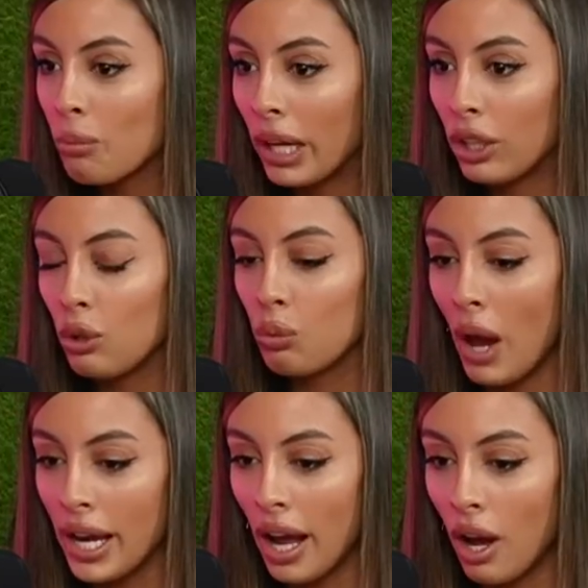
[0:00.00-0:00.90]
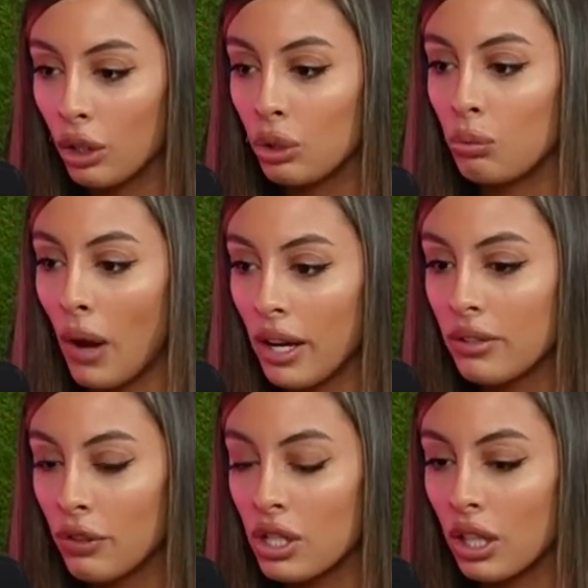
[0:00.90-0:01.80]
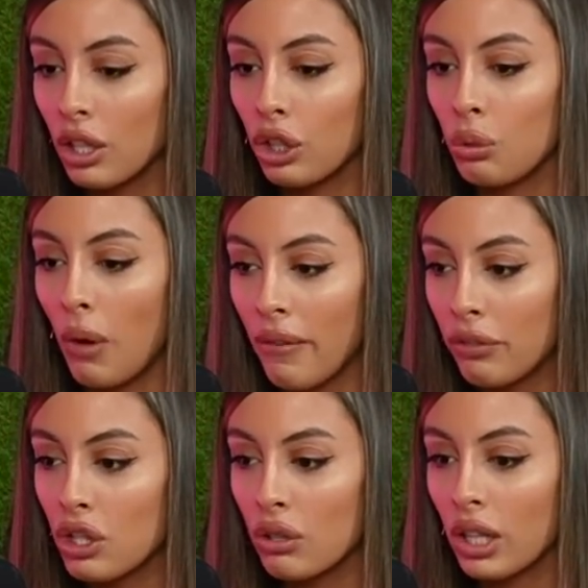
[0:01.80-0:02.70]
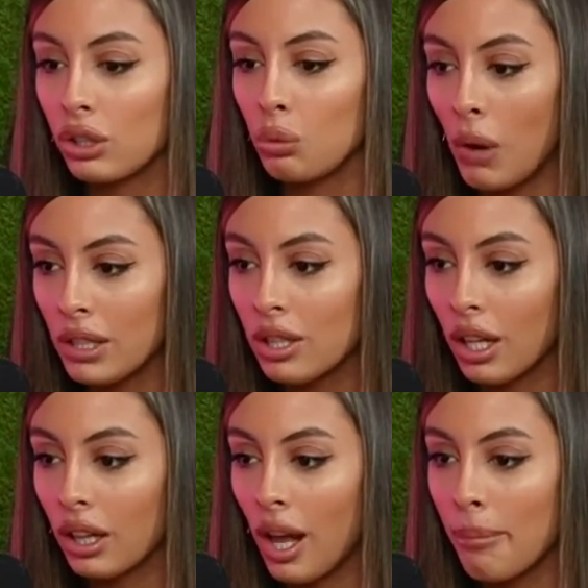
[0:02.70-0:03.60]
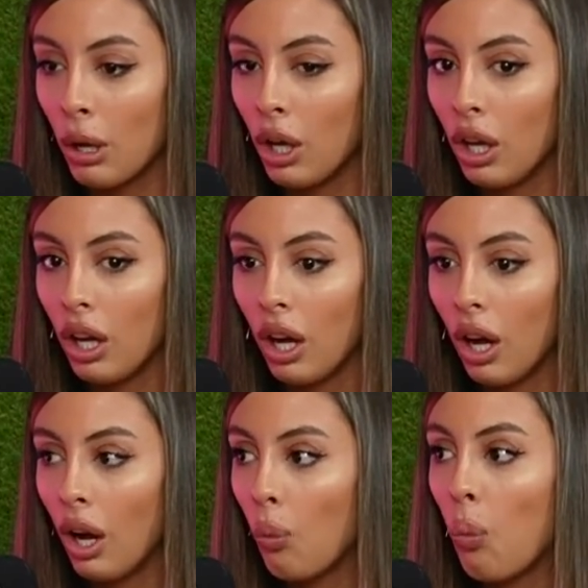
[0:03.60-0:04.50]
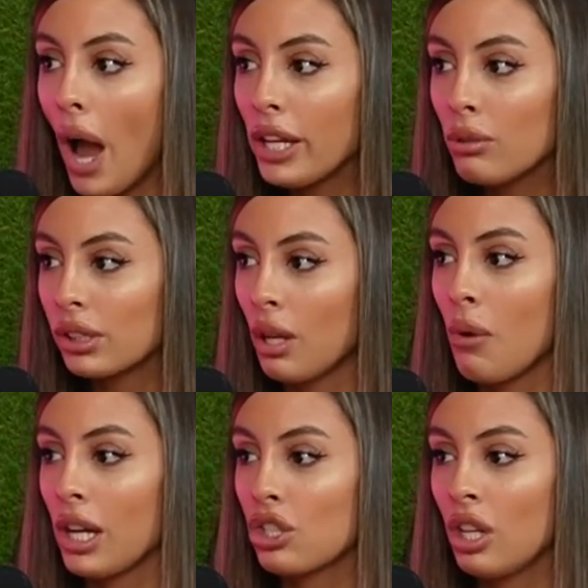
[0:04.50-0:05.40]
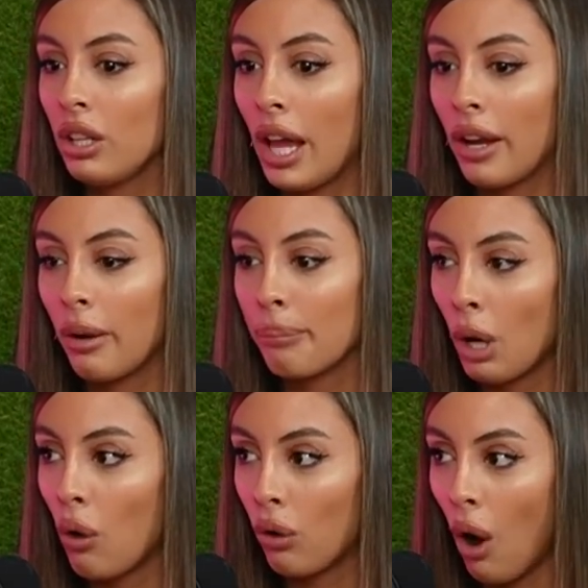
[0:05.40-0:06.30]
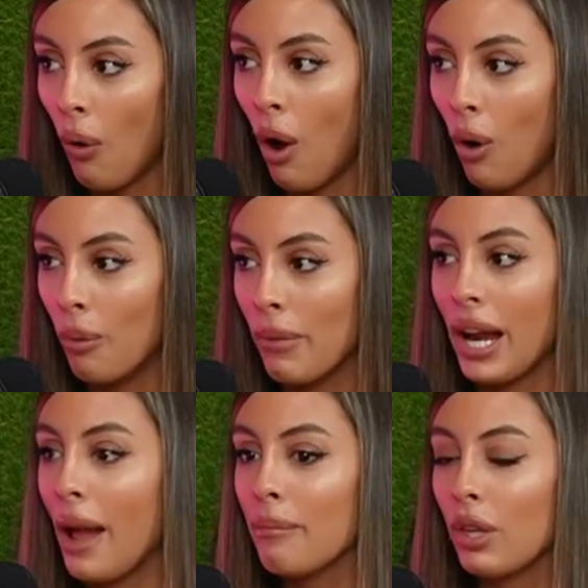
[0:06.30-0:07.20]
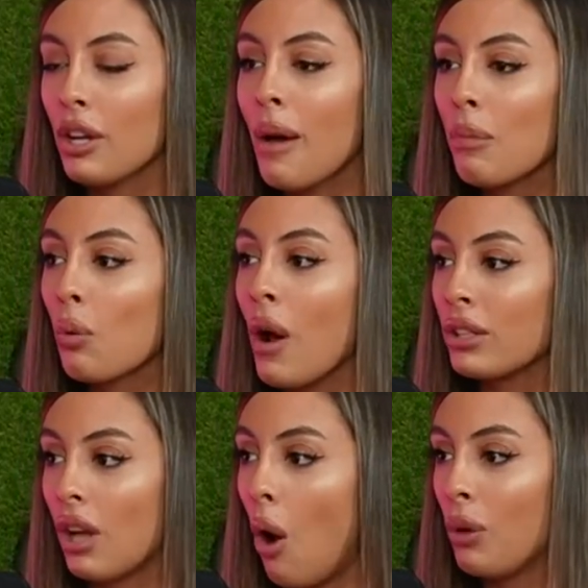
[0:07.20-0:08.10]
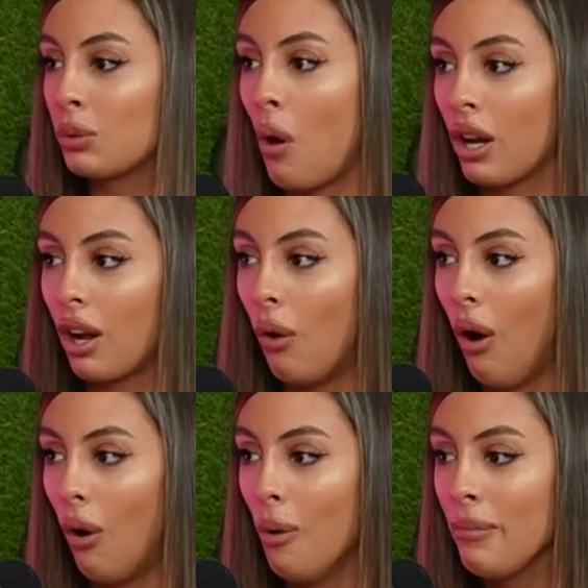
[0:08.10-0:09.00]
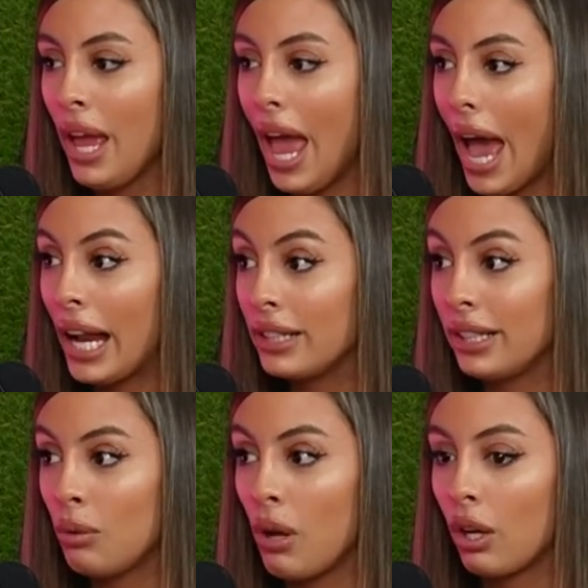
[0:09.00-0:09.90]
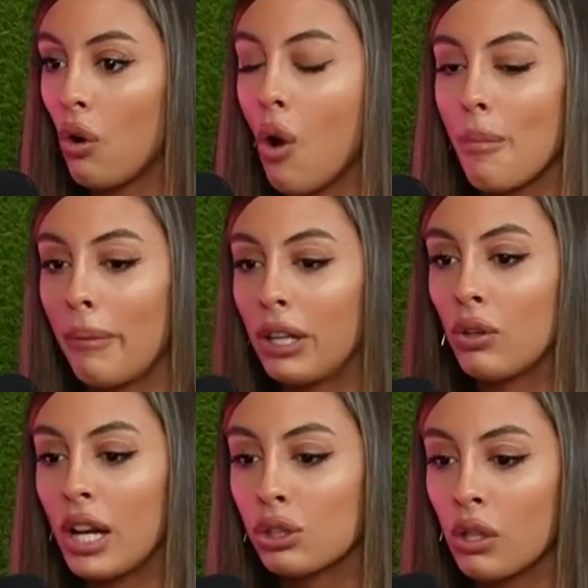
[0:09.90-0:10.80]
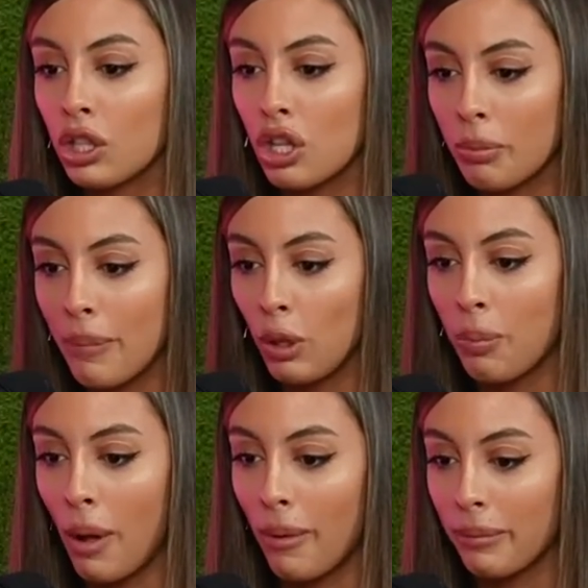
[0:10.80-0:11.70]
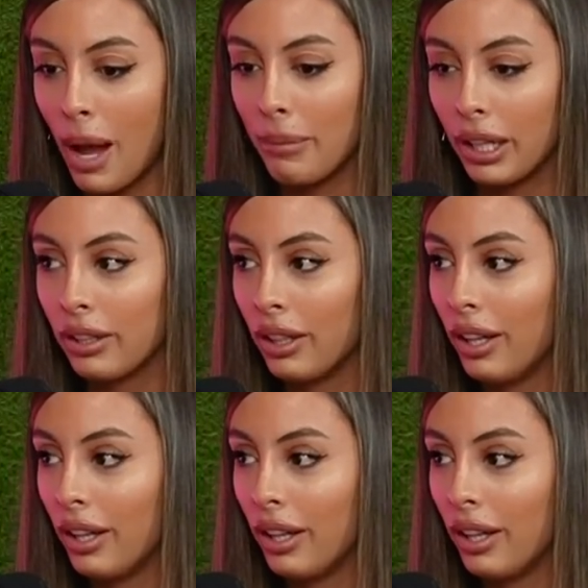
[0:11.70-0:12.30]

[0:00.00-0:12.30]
Like you went out, you went for dinner, you went for drinks, you went to the club. Why do you still want to chill? Like, bro, go home. And I'm the number one to always want to go home. And I didn't want to go home. I'm like, you guys are going to the strip club? No problem. I'm coming.